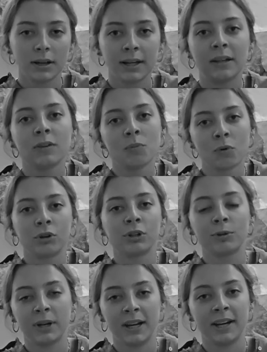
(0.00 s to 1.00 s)
get more
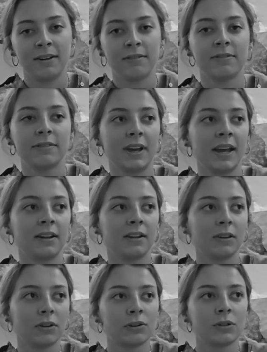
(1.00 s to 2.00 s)
creative
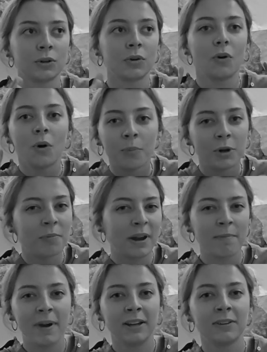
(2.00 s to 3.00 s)
and also open my
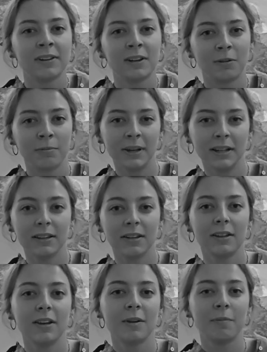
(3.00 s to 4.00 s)
mind a little bit.
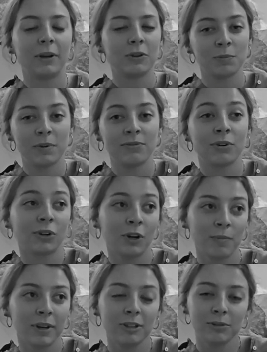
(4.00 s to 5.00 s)
Because before
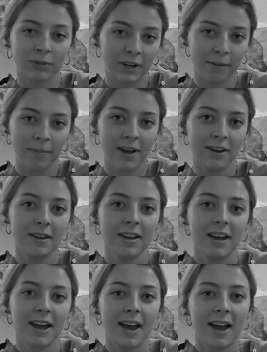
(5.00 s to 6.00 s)
coming to LABA,
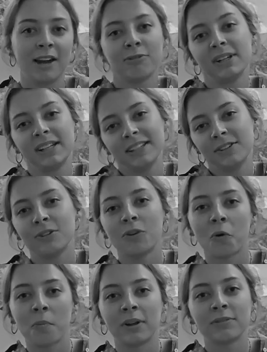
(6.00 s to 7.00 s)
I really didn't
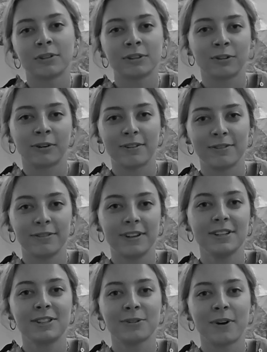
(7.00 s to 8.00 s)
know about photography.
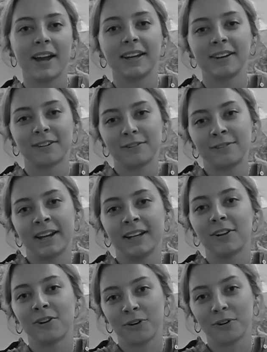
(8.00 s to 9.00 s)
So I kind of
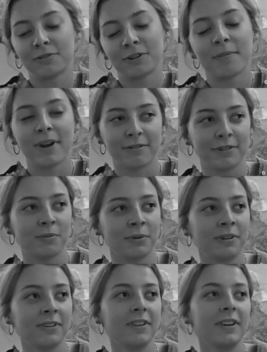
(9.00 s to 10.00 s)
like learned from
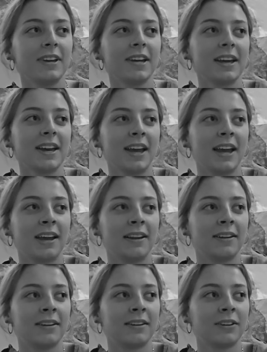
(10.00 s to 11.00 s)
everyone.
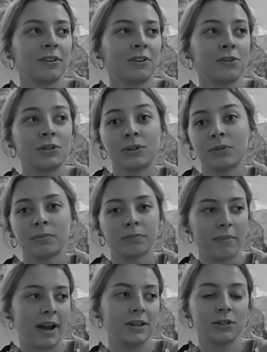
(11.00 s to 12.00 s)
And also
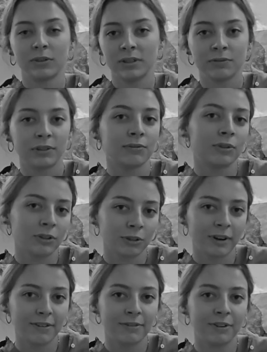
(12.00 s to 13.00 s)
I saw different
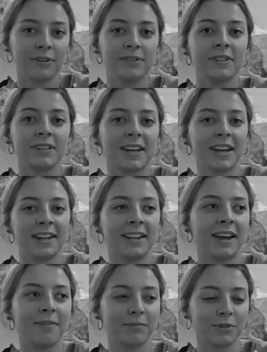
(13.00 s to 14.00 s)
photographers, and
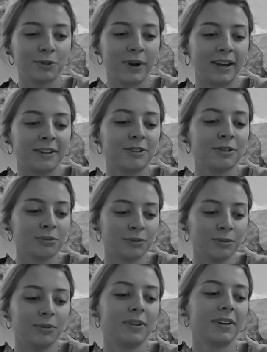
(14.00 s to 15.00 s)
I'm trying
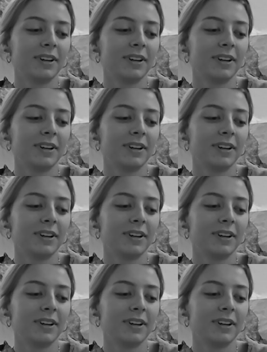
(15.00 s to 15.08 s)
to